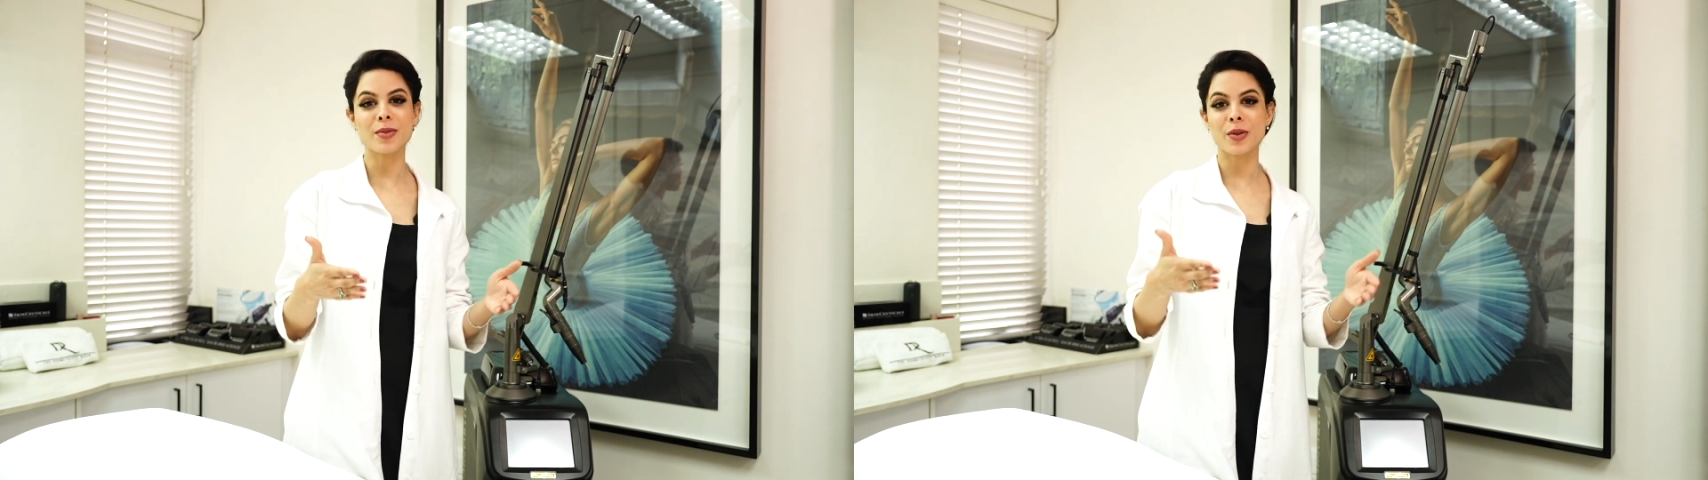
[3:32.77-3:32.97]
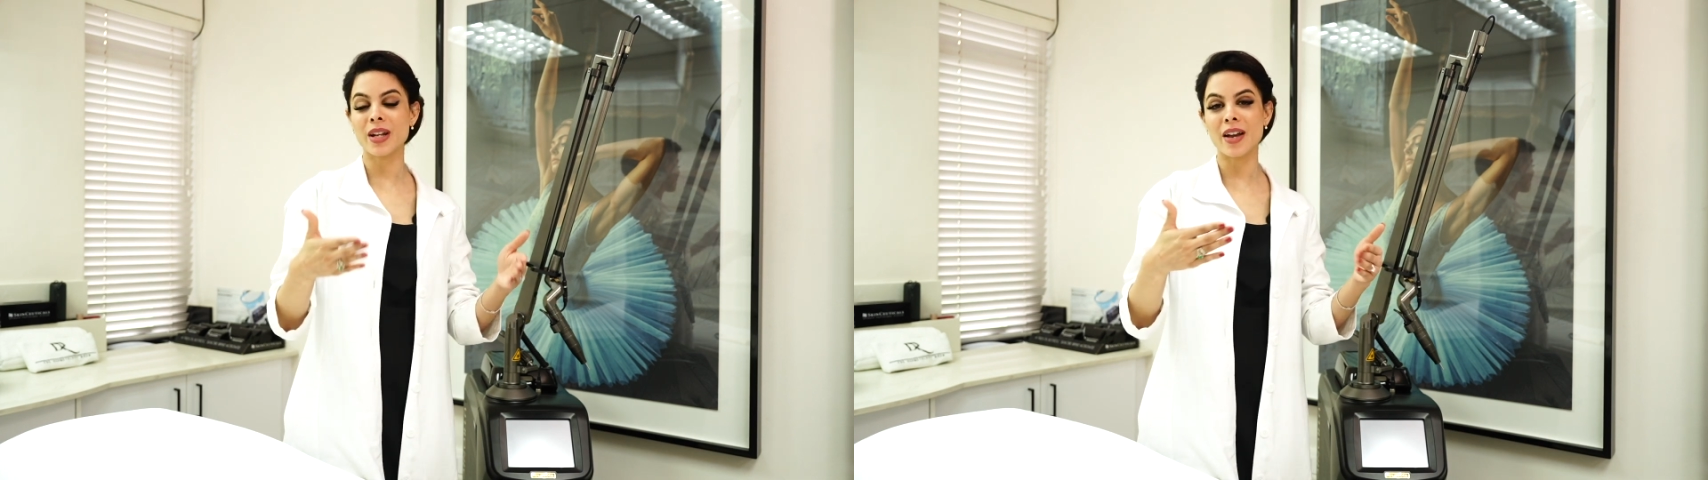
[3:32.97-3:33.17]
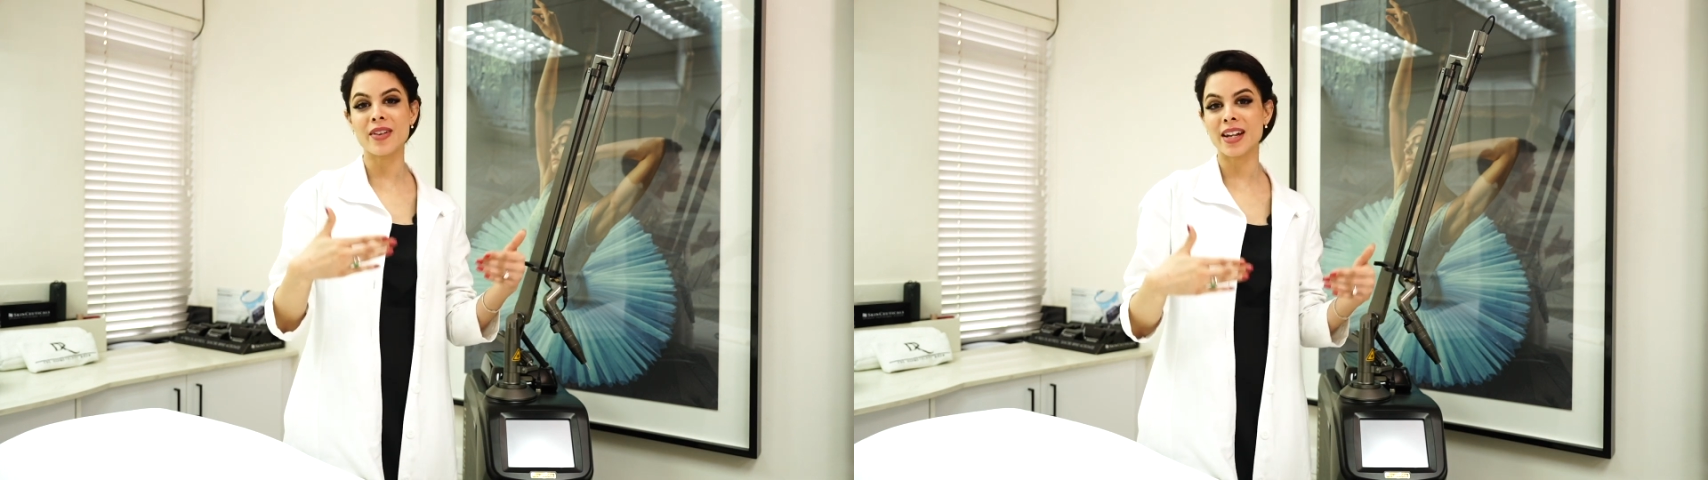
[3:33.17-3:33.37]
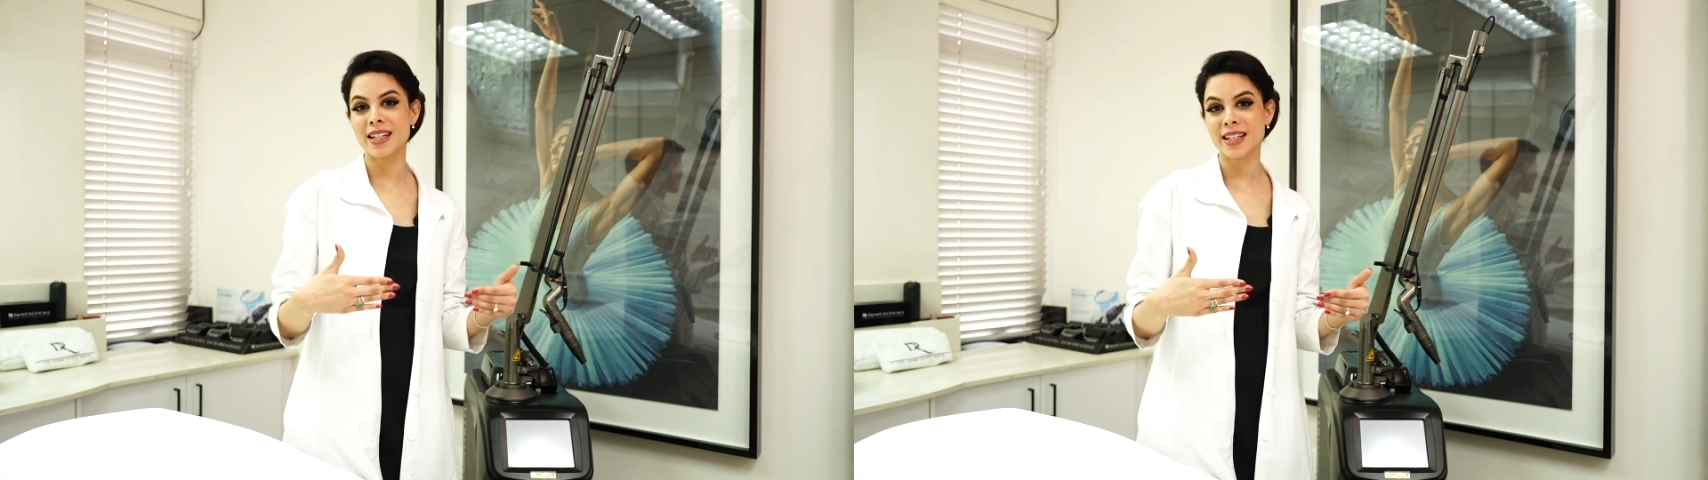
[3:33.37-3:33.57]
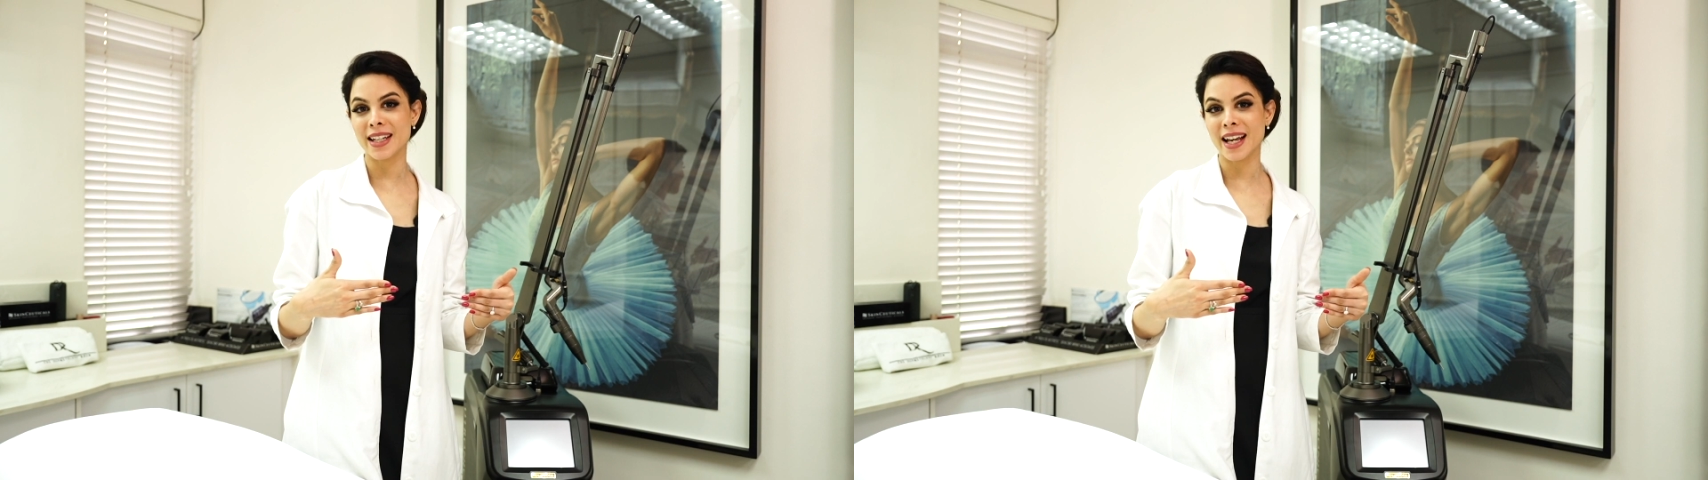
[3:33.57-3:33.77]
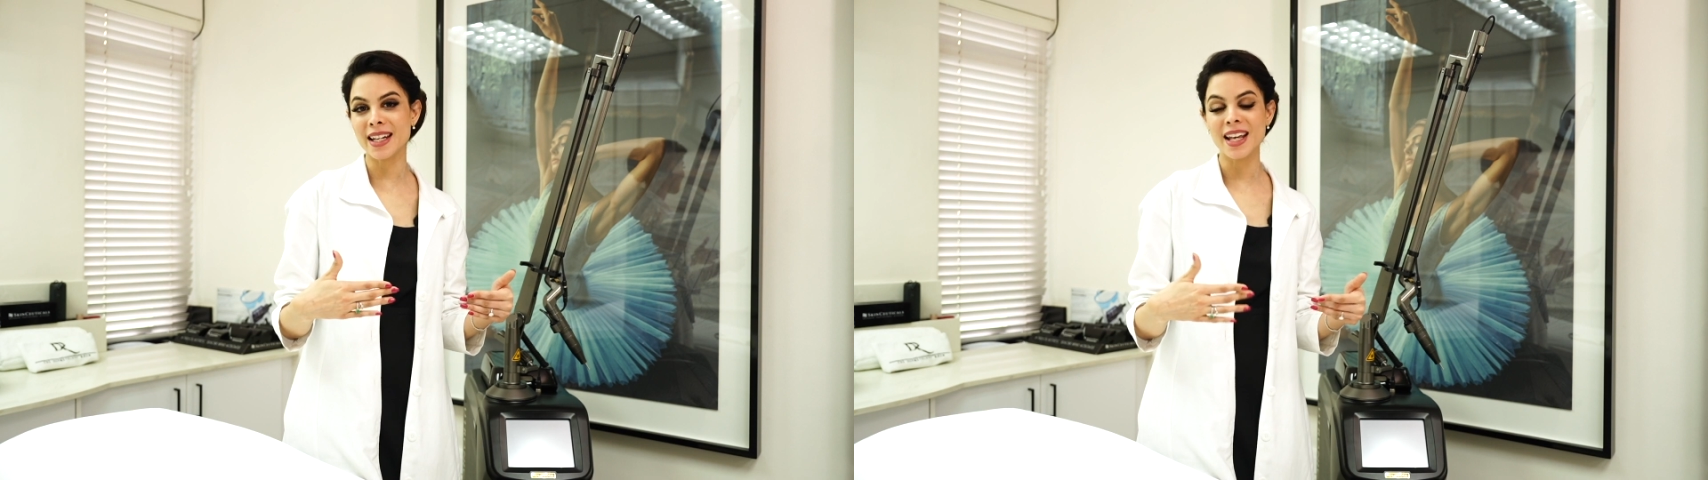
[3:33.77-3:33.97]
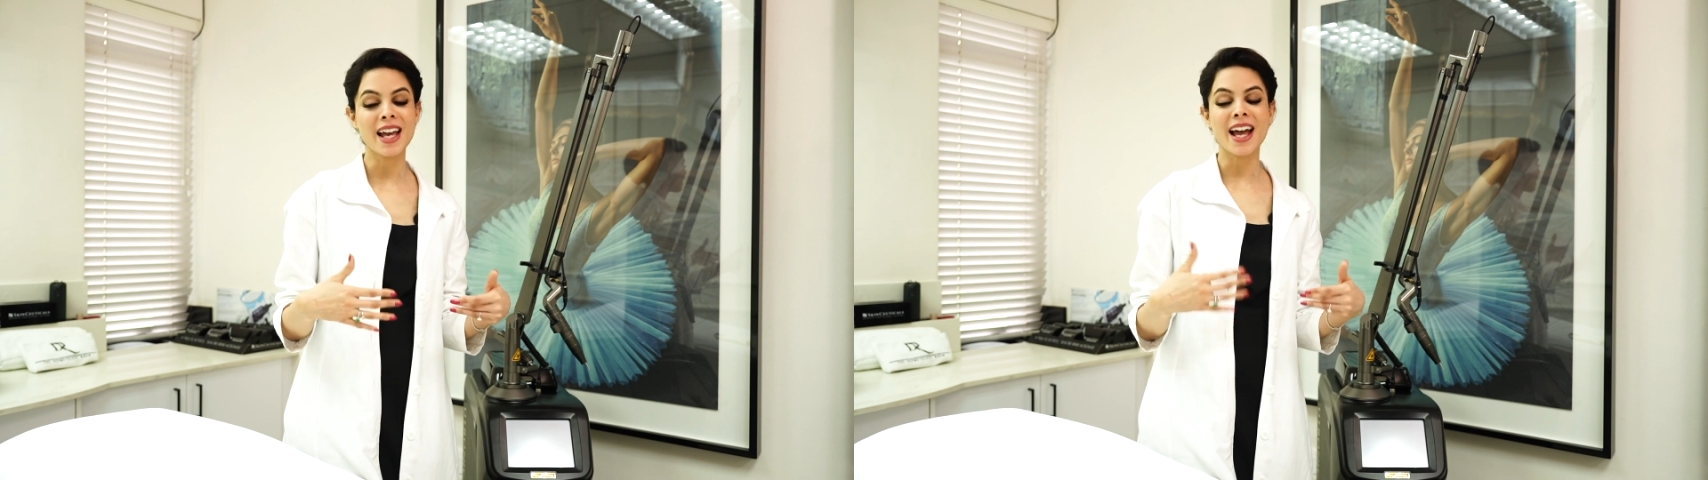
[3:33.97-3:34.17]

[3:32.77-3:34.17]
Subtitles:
you can have a laser done